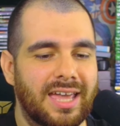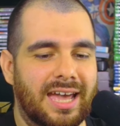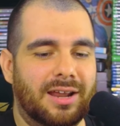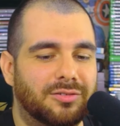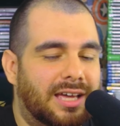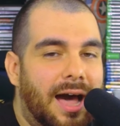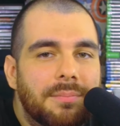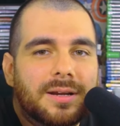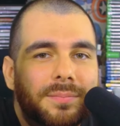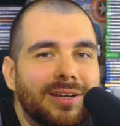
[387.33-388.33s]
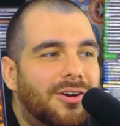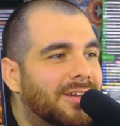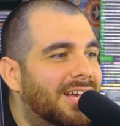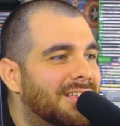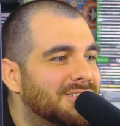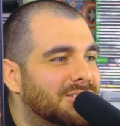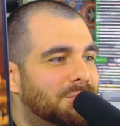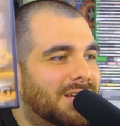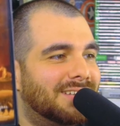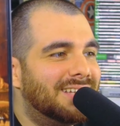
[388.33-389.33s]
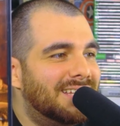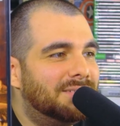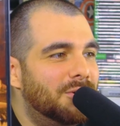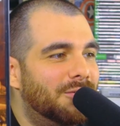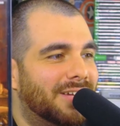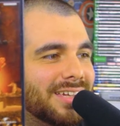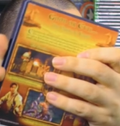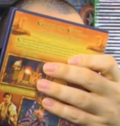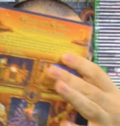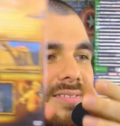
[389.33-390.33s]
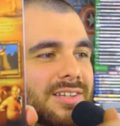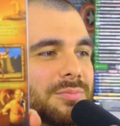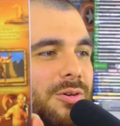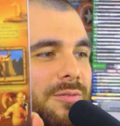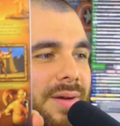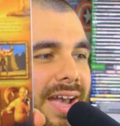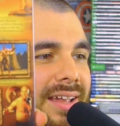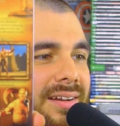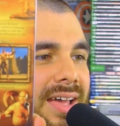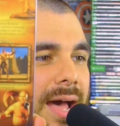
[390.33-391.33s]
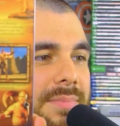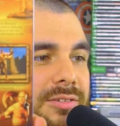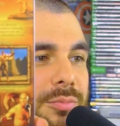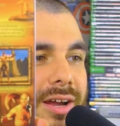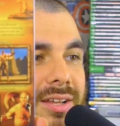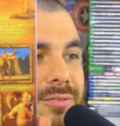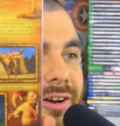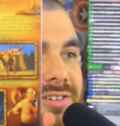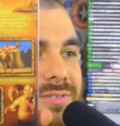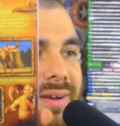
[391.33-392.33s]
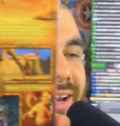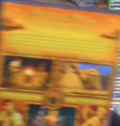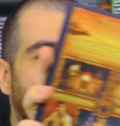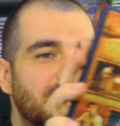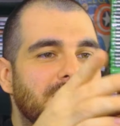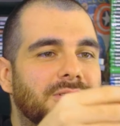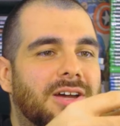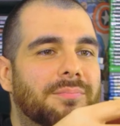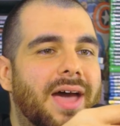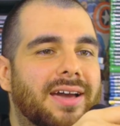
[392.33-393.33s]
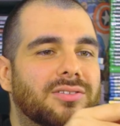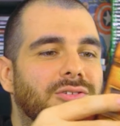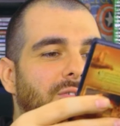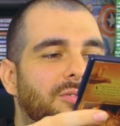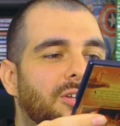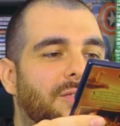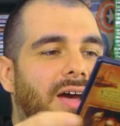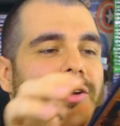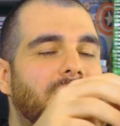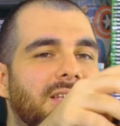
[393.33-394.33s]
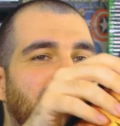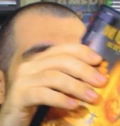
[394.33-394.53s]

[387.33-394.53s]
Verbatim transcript: And I was like, I'm going to be an archaeologist because of this movie. I love this movie, man. I miss Brendan Fraser, man. I wish he would come back and do some stuff. I know he did